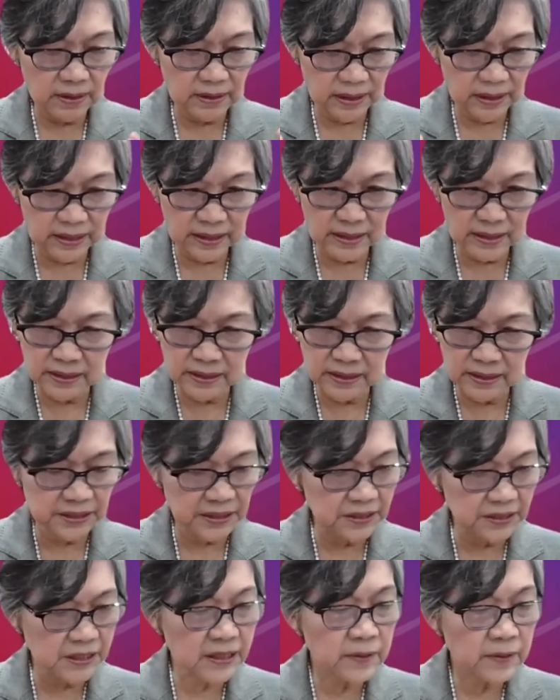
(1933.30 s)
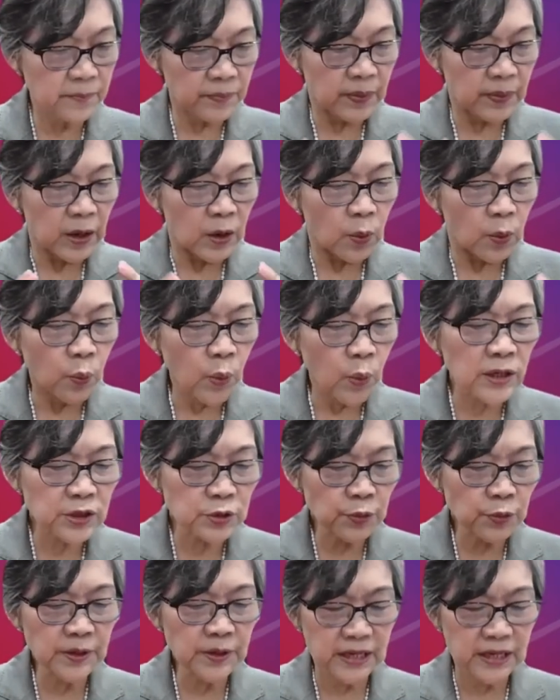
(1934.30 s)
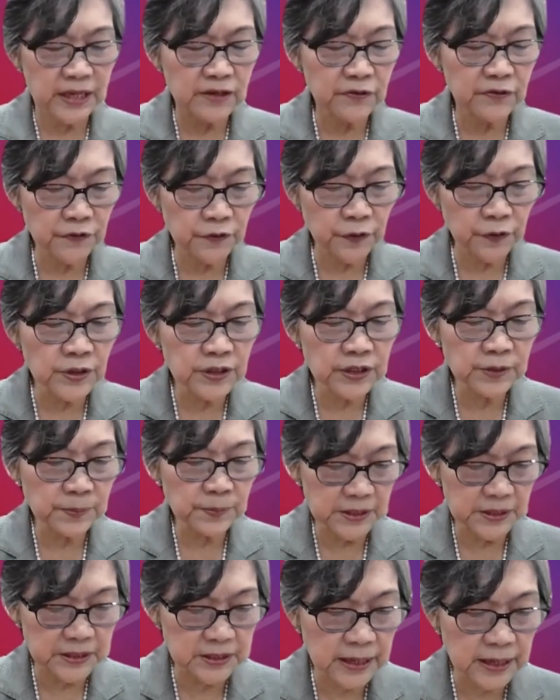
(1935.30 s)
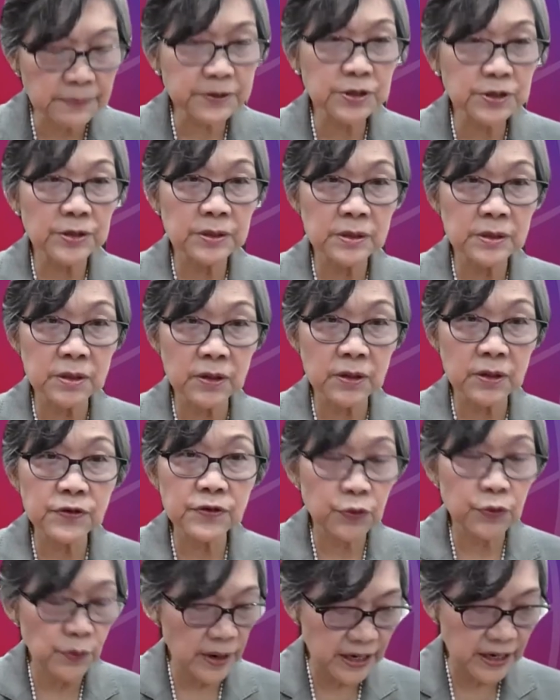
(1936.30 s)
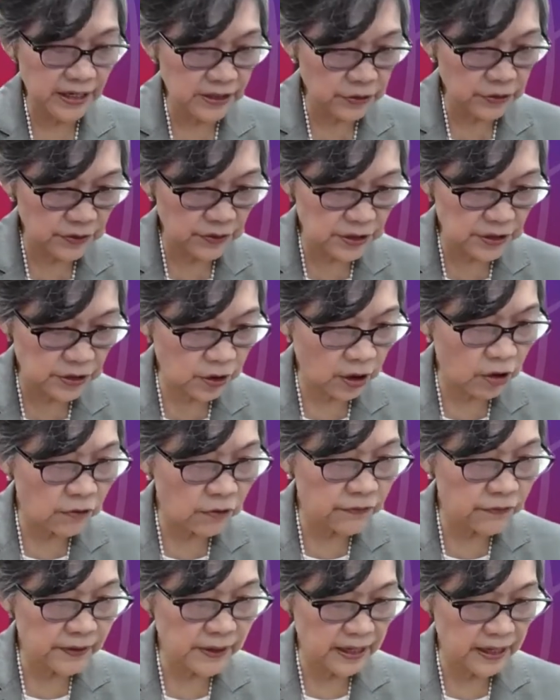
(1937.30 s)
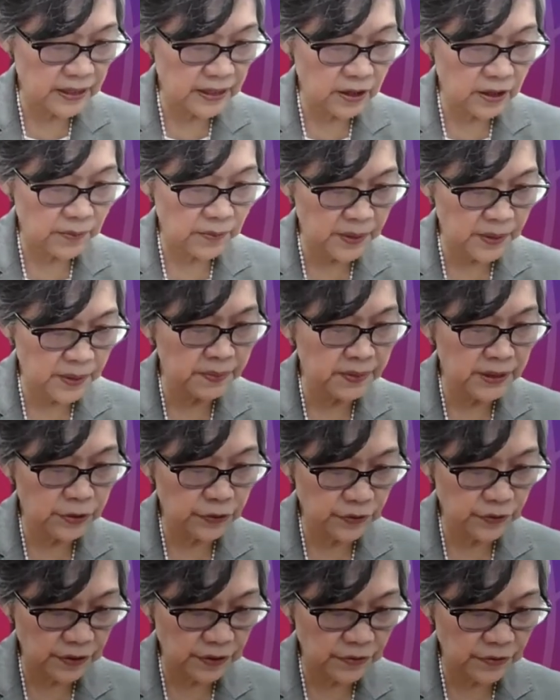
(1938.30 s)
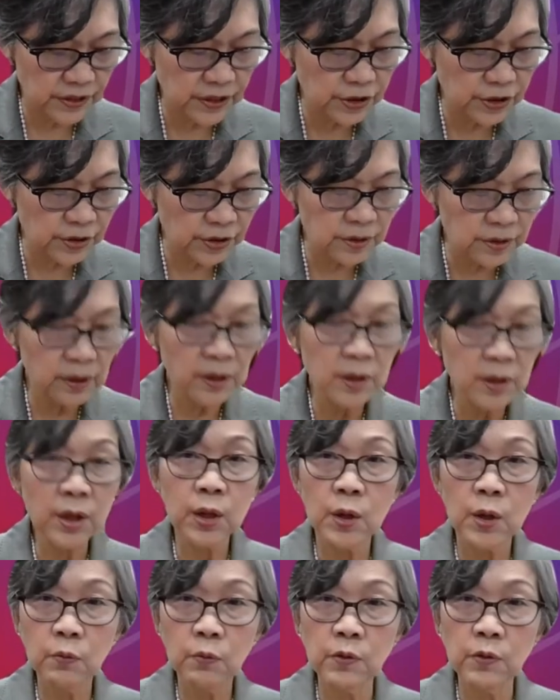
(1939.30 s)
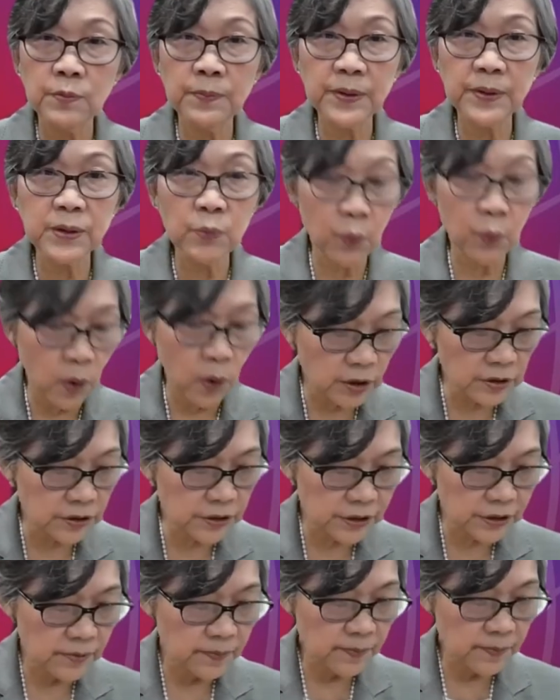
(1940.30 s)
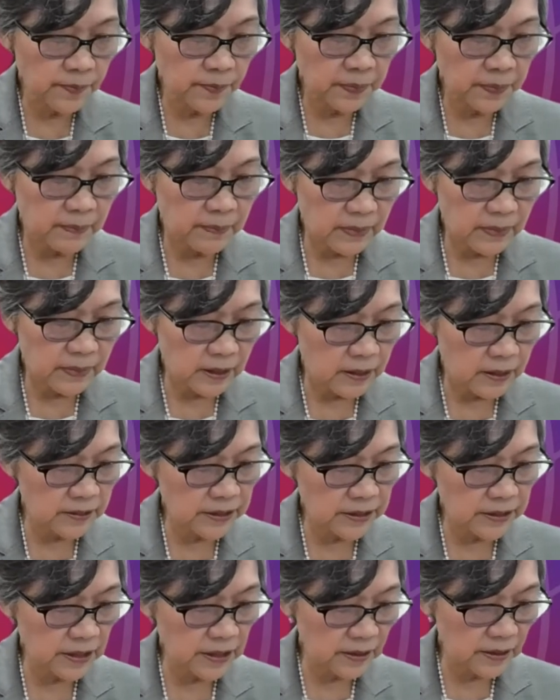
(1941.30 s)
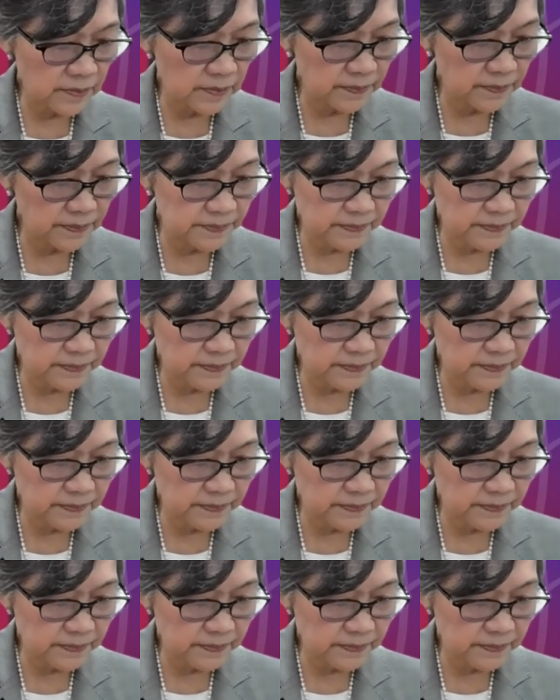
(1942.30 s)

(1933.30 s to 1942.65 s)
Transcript: and this is it what will influence perceptions of U.S. resolve and commitment to the region will be what the